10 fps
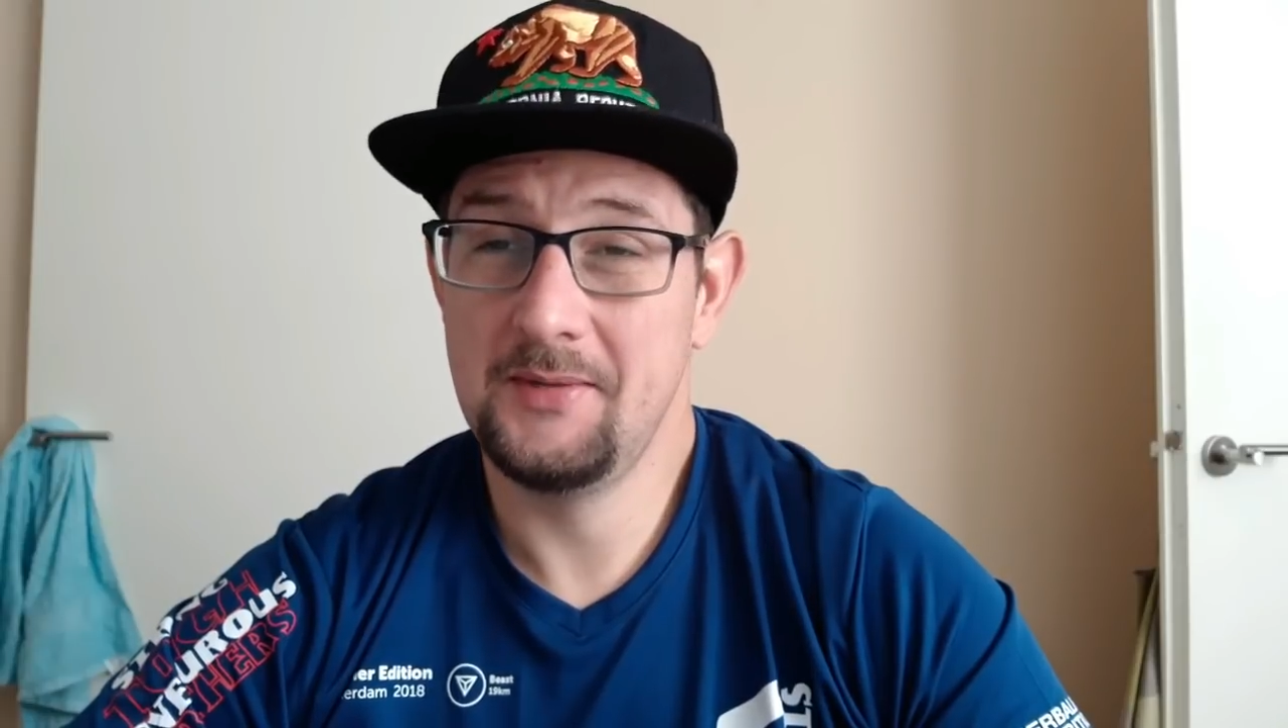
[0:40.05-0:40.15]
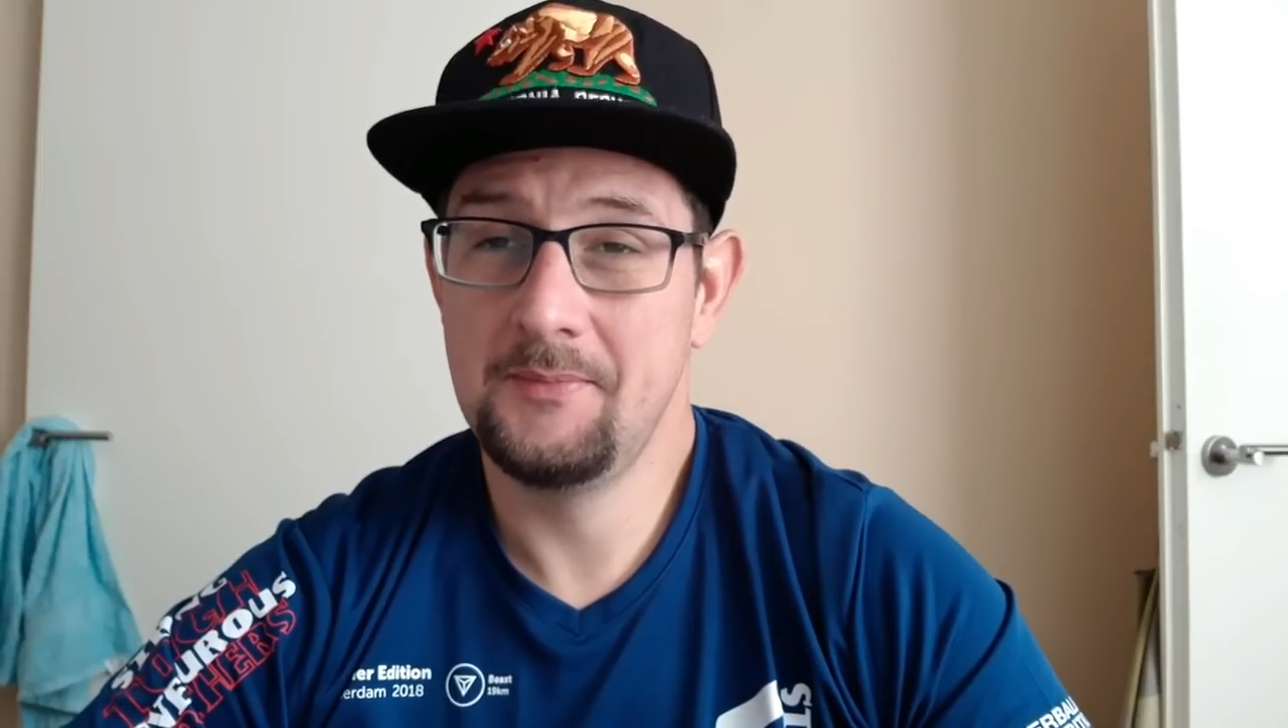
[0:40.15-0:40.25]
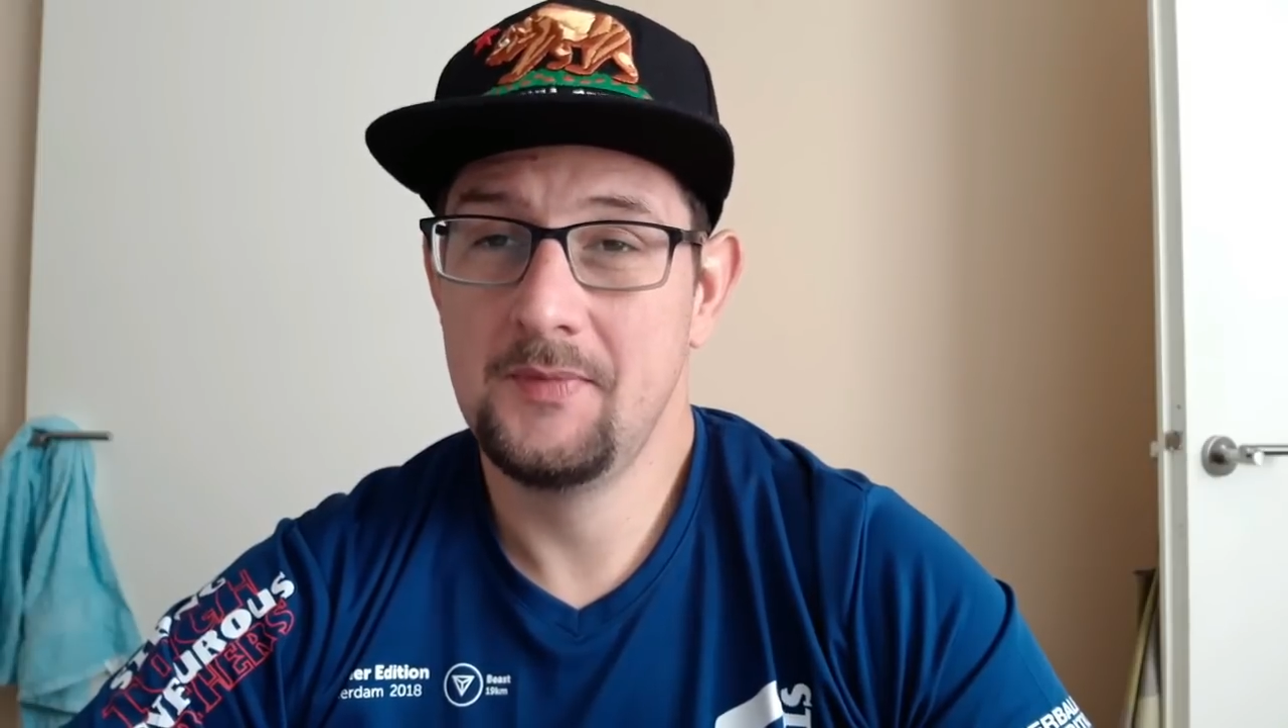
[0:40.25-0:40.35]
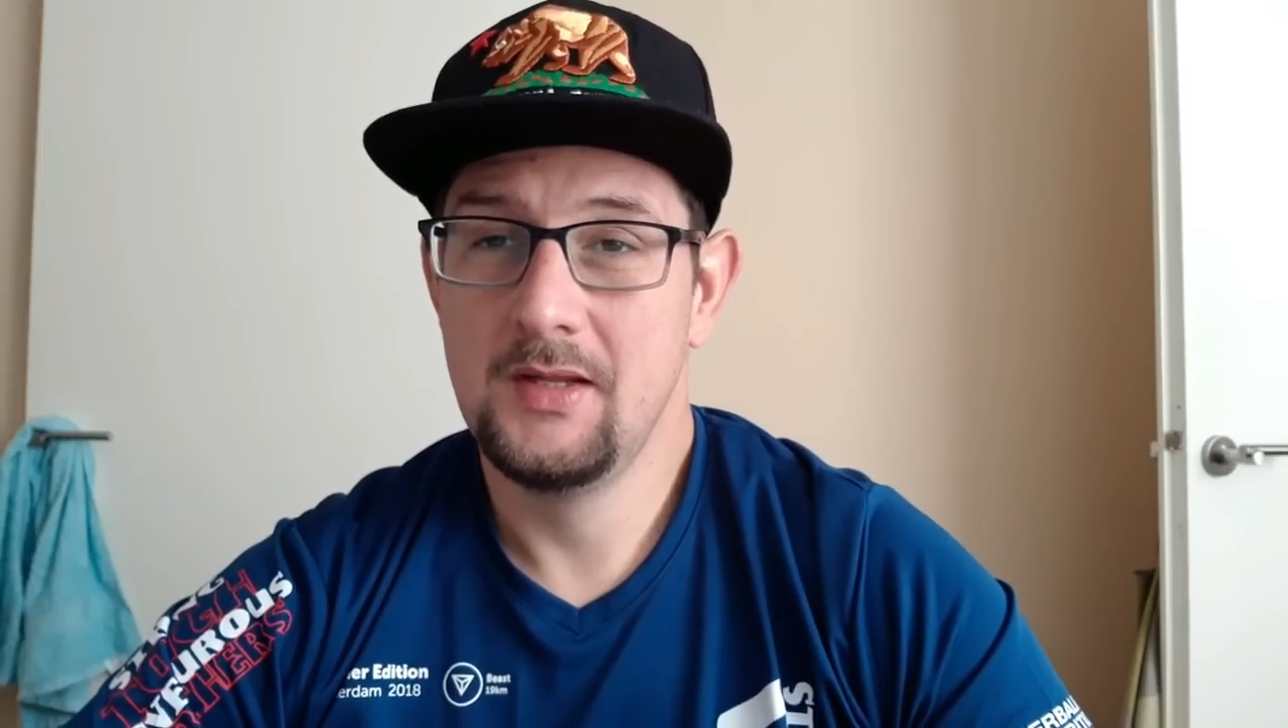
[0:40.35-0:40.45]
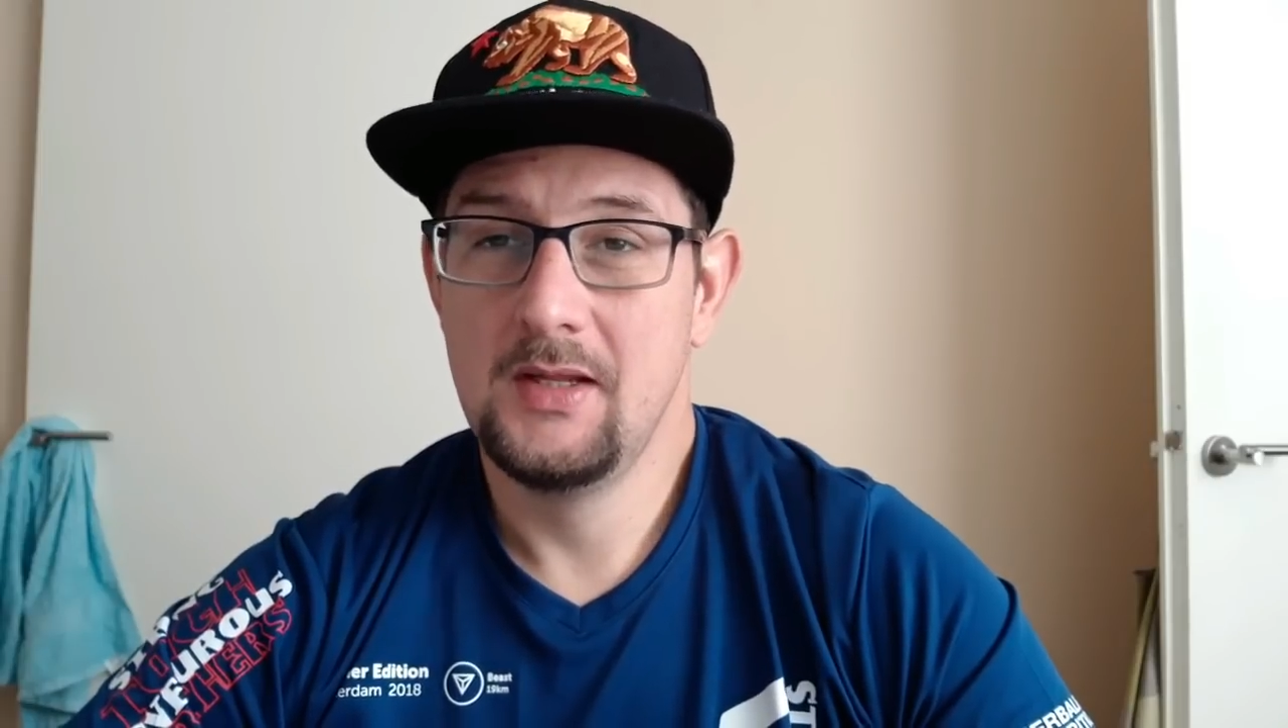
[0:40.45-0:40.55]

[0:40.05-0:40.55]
and